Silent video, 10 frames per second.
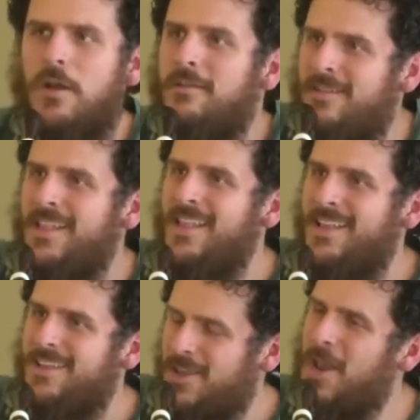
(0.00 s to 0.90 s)
Or,
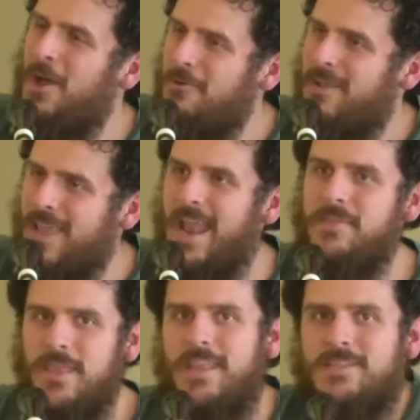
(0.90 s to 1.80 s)
mm-hmm. you mm. know, and
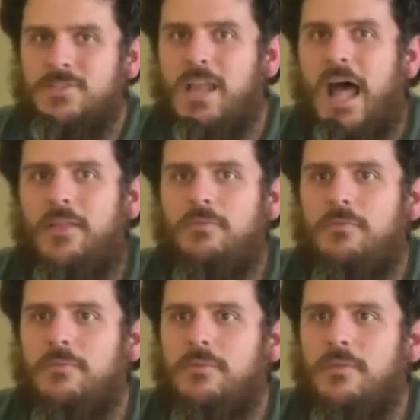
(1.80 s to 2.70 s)
I think it's not
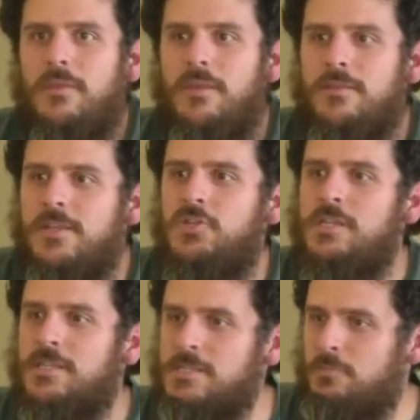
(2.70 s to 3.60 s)
the
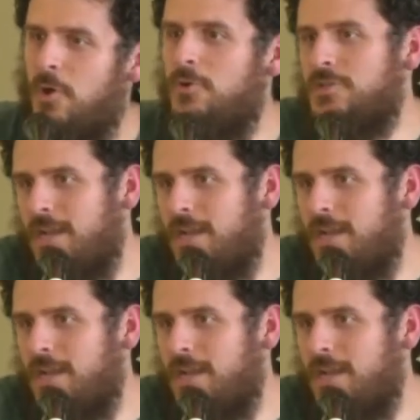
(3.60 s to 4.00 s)
Jesus approach.